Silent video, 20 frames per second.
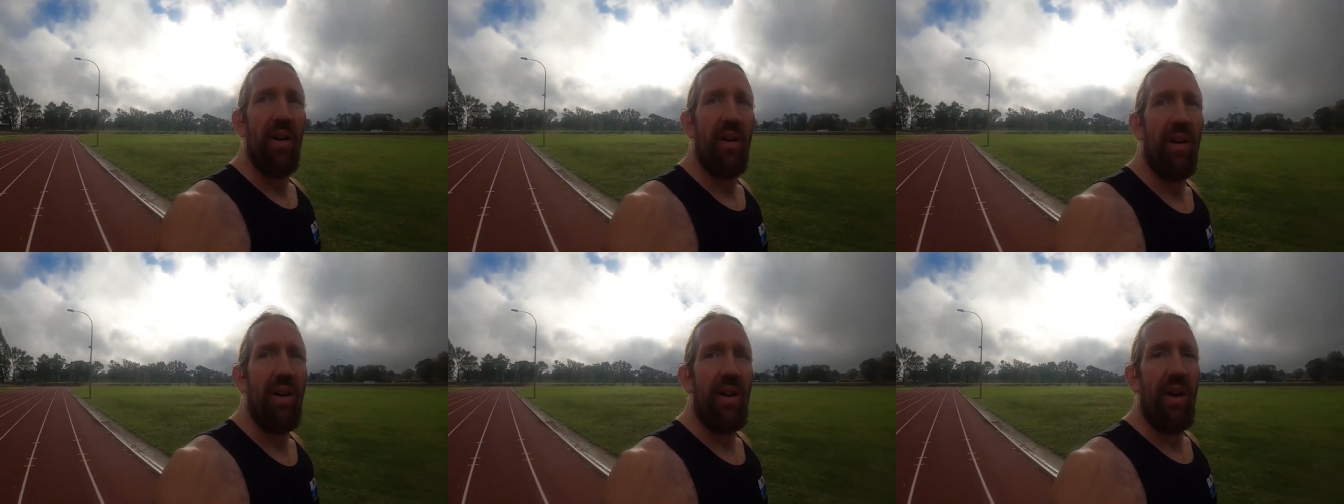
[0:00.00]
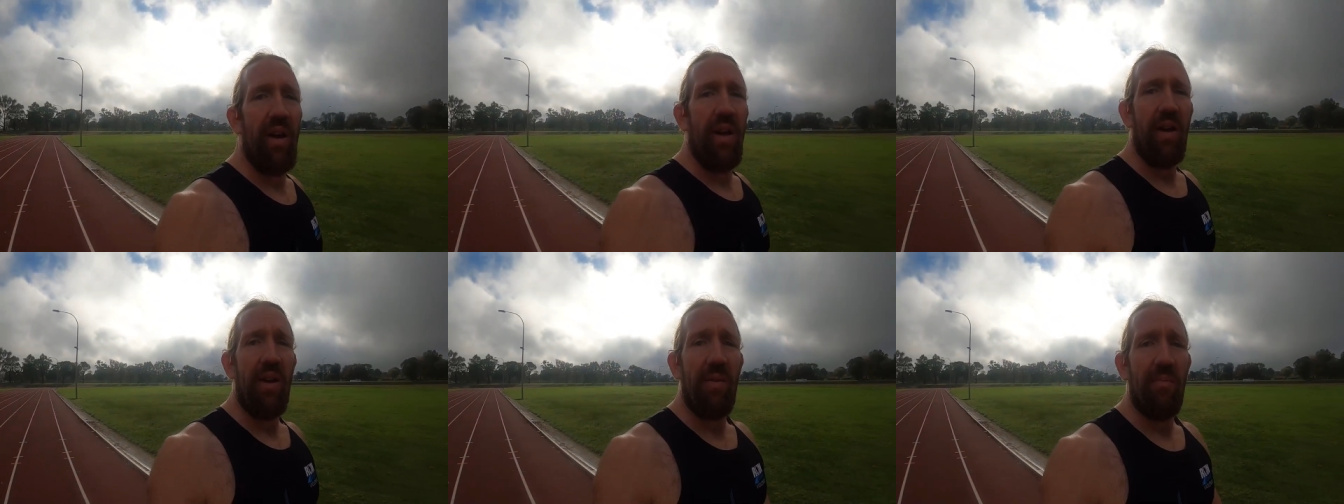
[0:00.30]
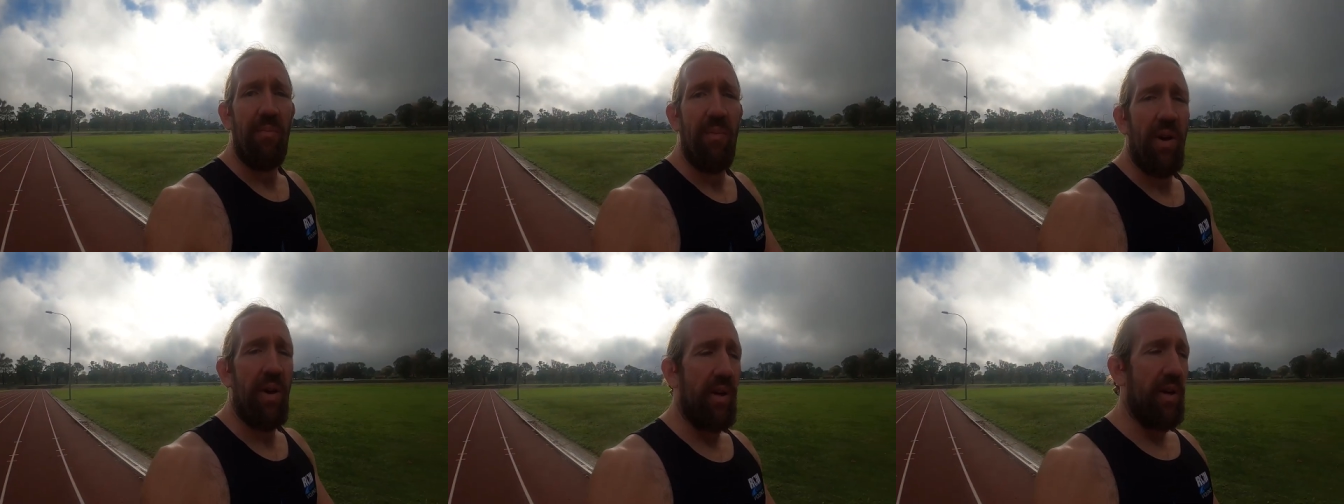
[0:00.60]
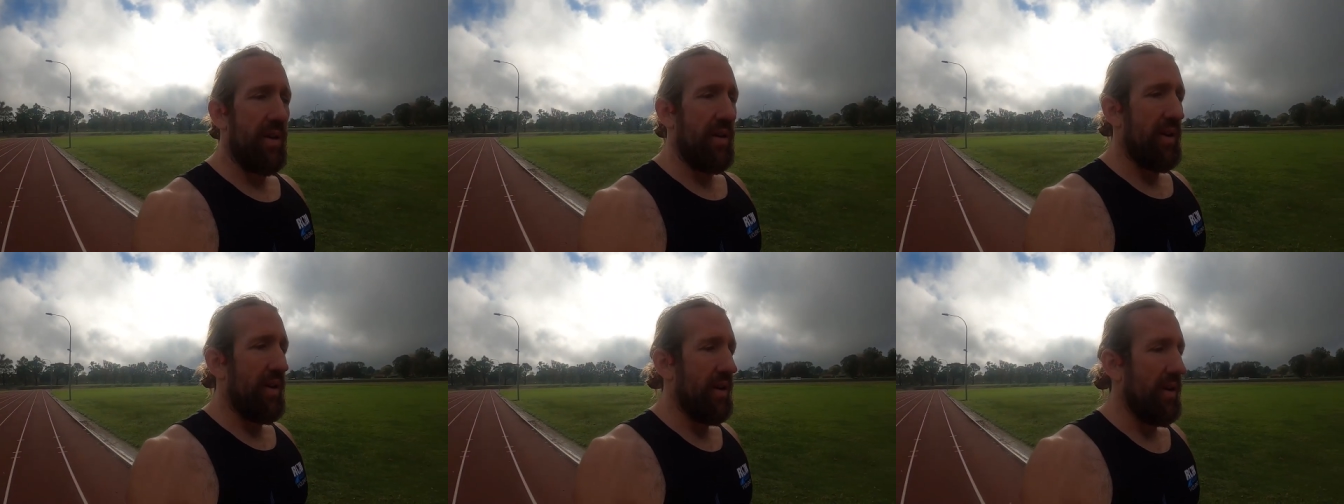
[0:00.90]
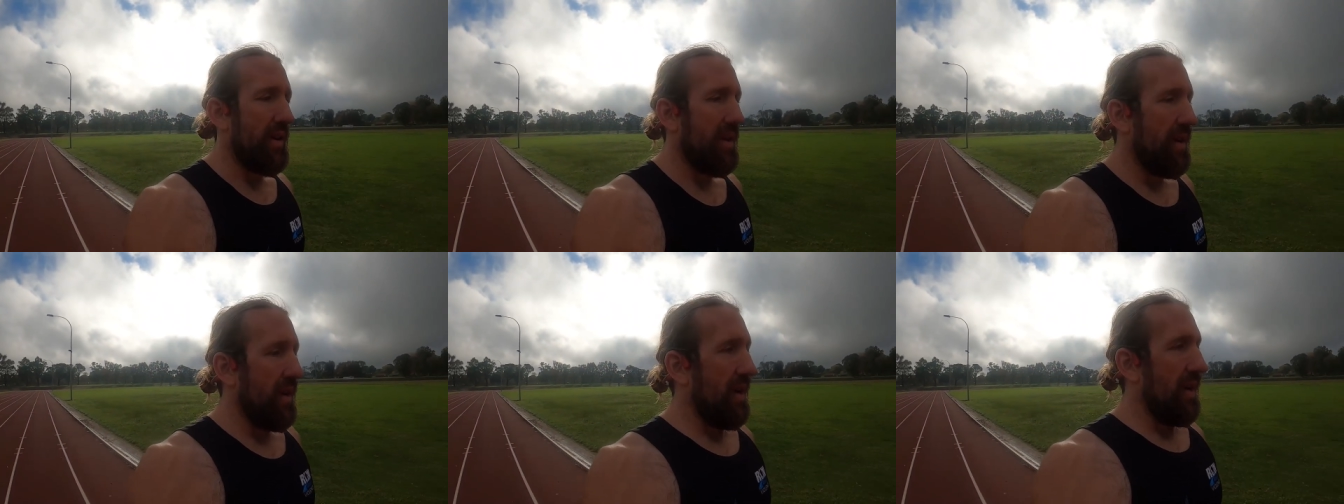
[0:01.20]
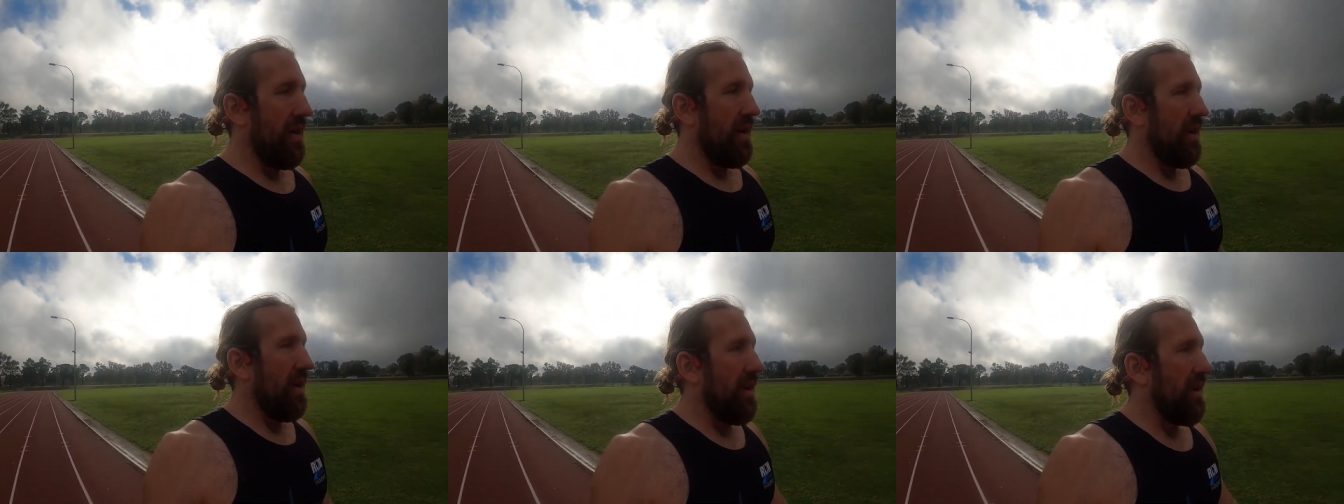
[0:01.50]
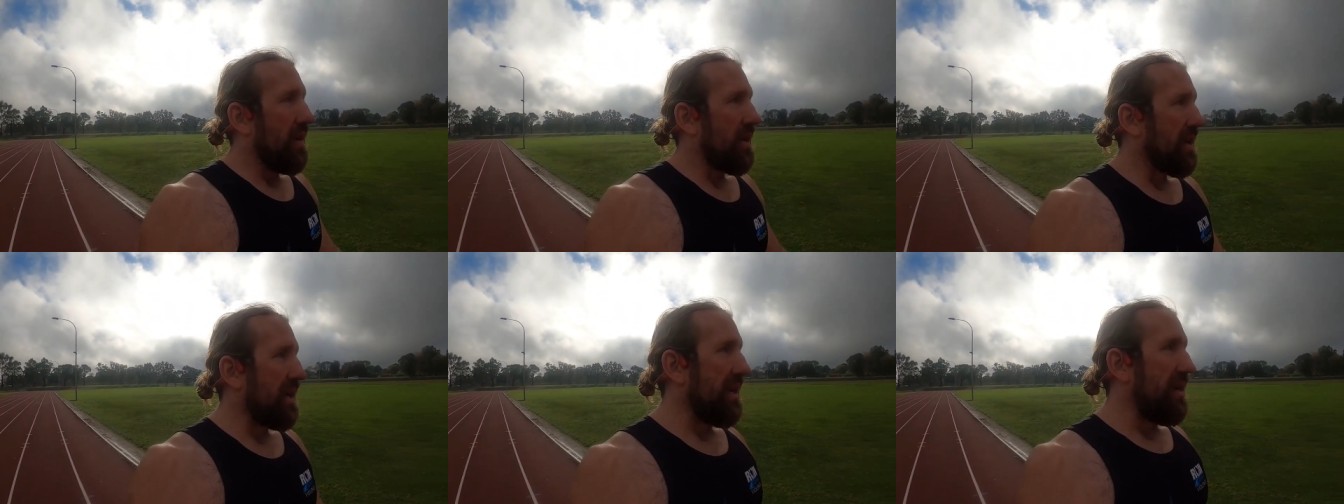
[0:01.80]
I am
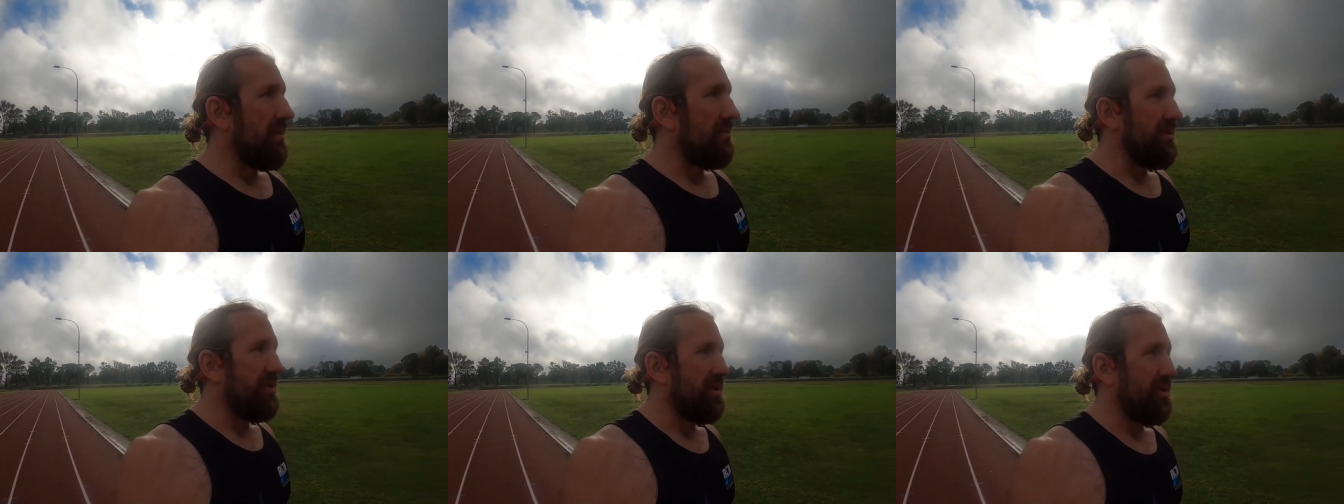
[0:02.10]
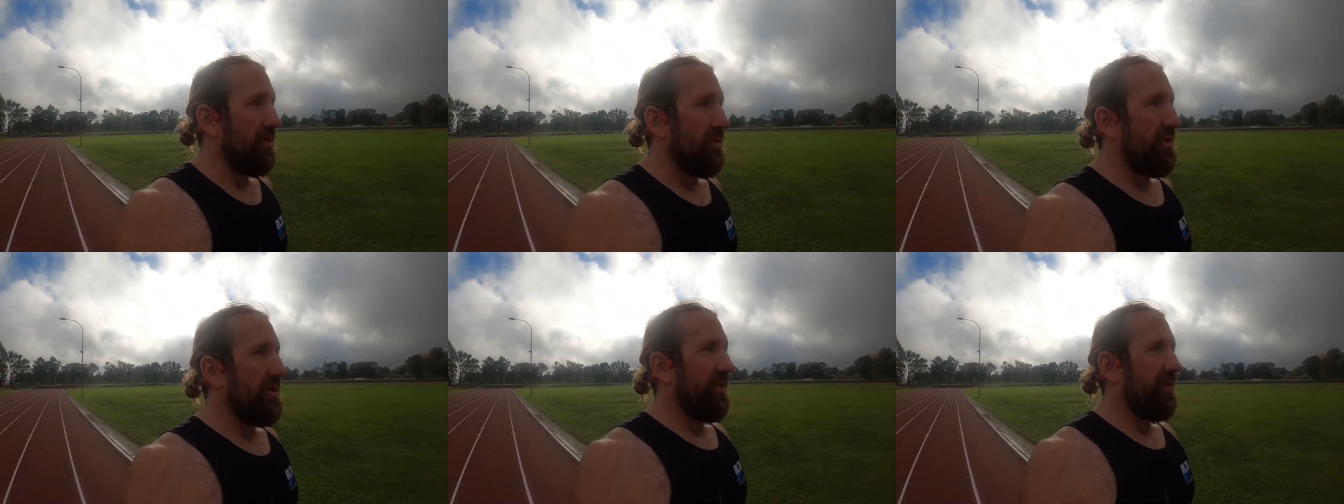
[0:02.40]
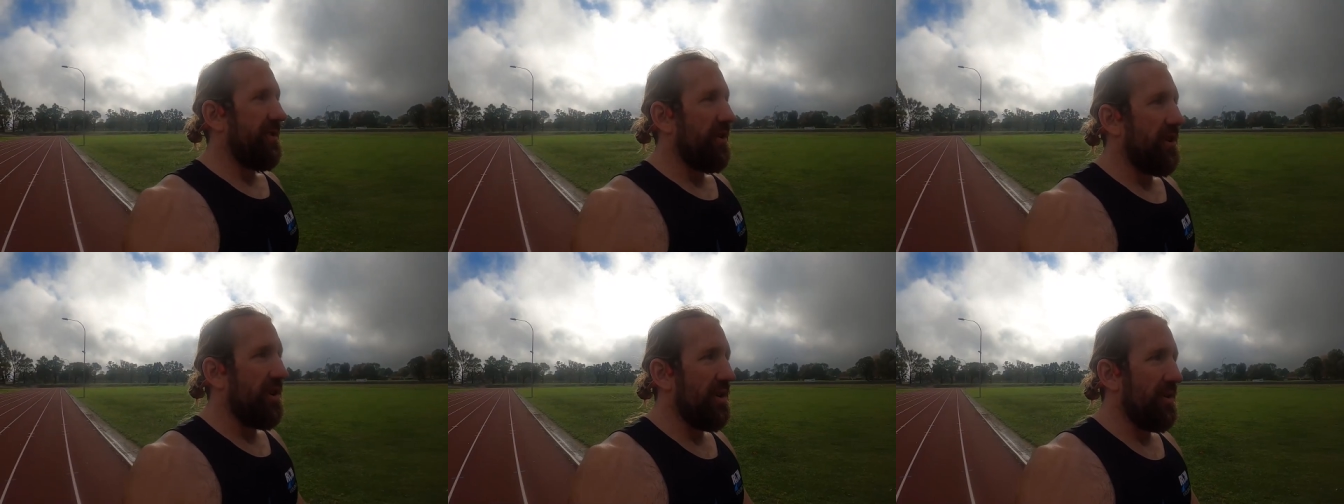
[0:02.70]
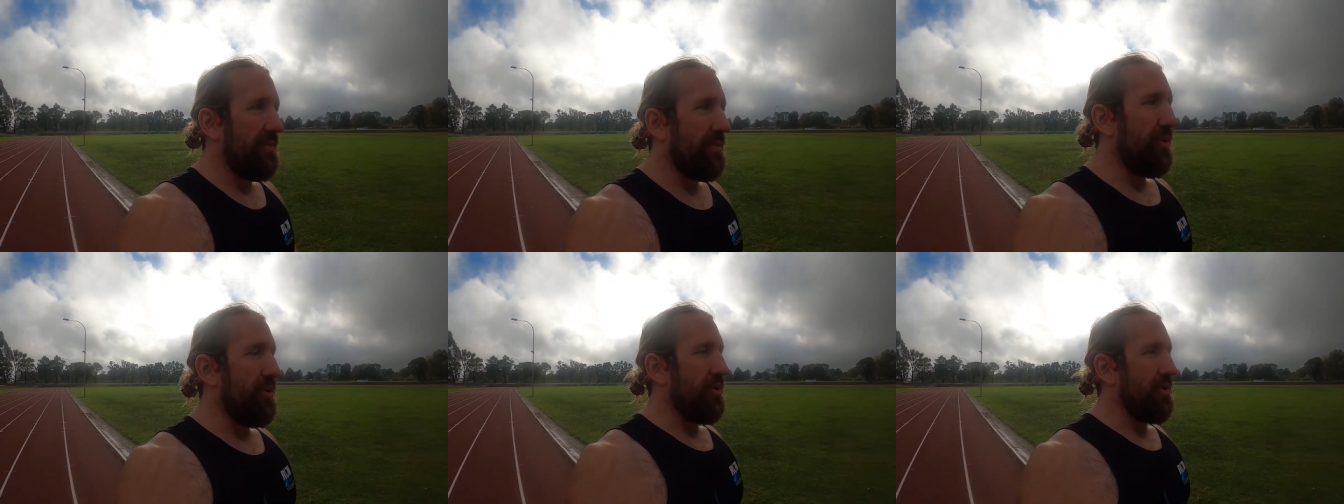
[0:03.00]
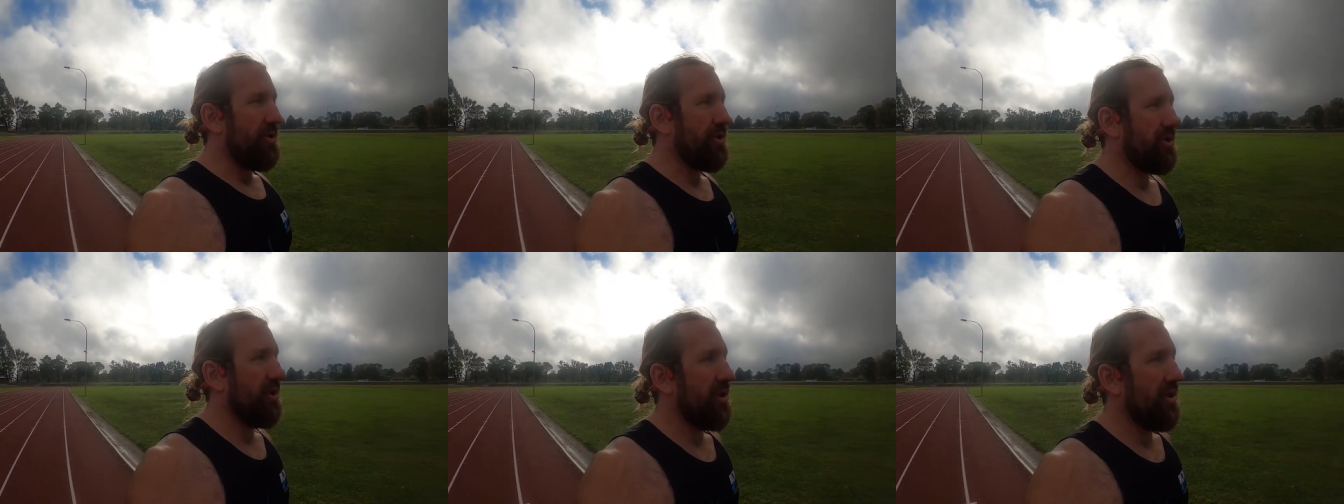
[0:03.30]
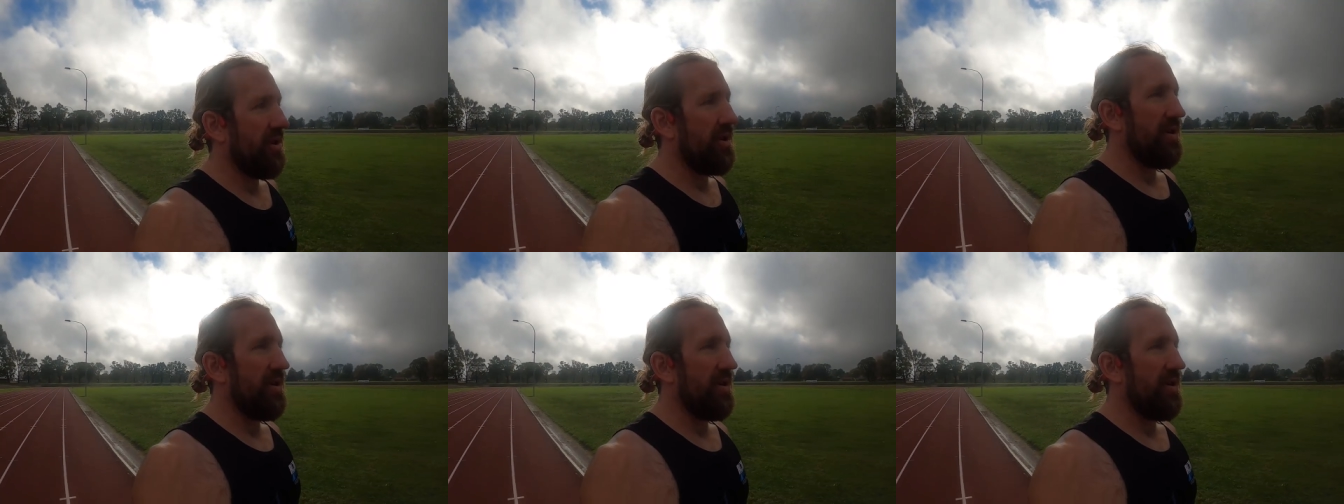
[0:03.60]
going to be doing the final push,